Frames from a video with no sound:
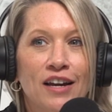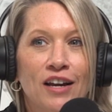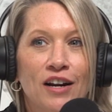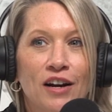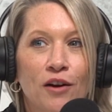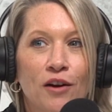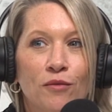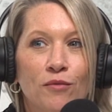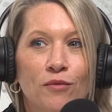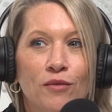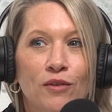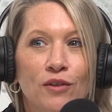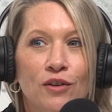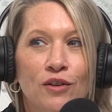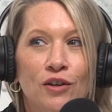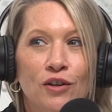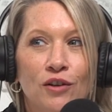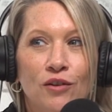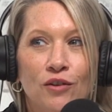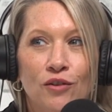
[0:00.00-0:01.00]
you
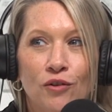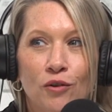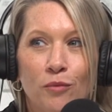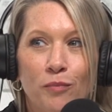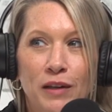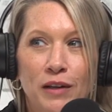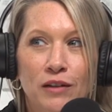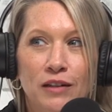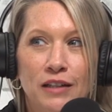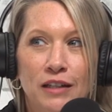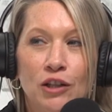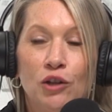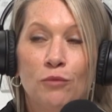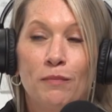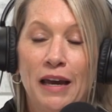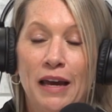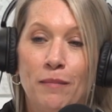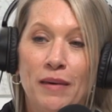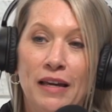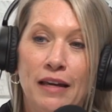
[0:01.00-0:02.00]

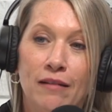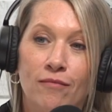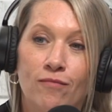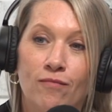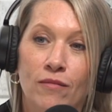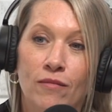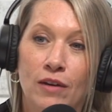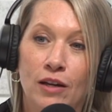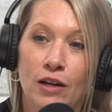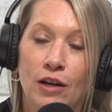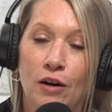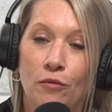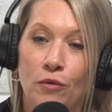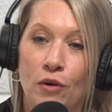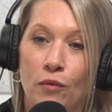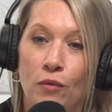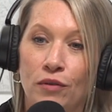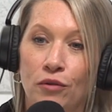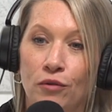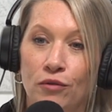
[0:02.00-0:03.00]
may be,
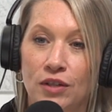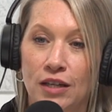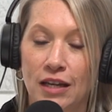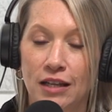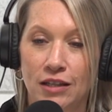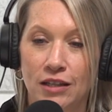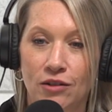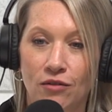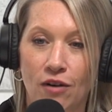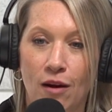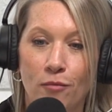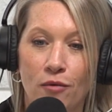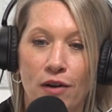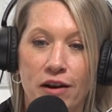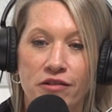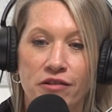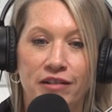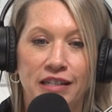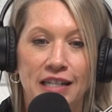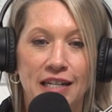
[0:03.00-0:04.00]
going through skid steer
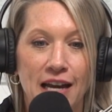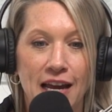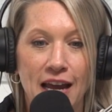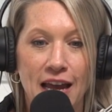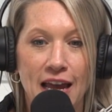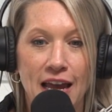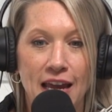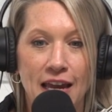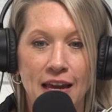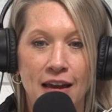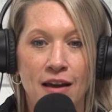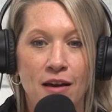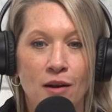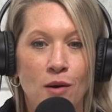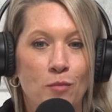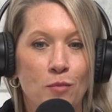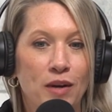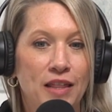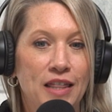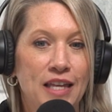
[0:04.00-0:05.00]
operator today,
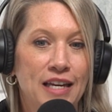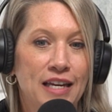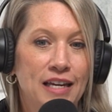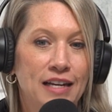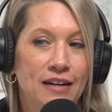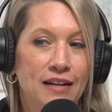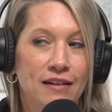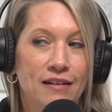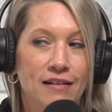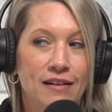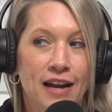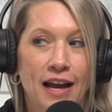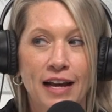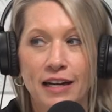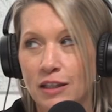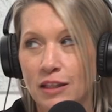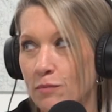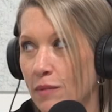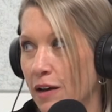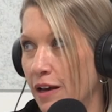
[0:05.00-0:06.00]
but then
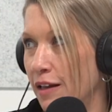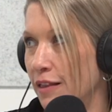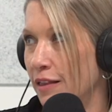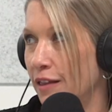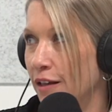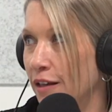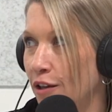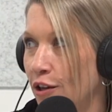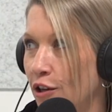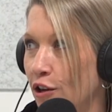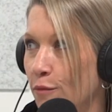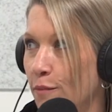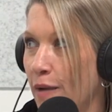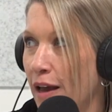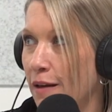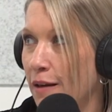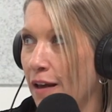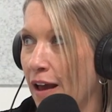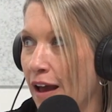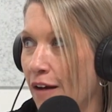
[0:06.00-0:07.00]
next month you
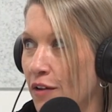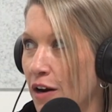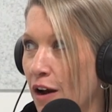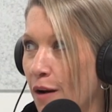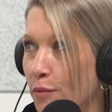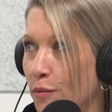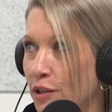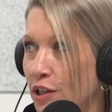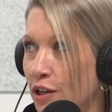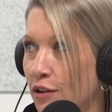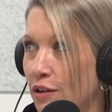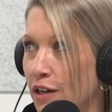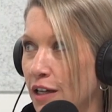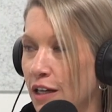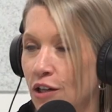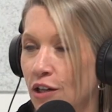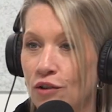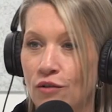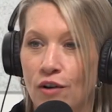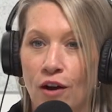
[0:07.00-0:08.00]
may have an
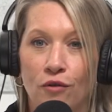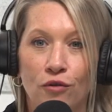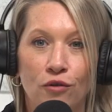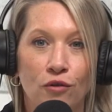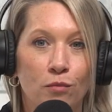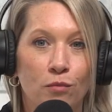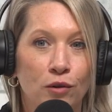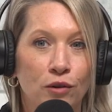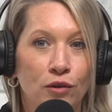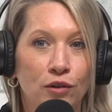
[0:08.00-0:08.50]
opportunity and you go through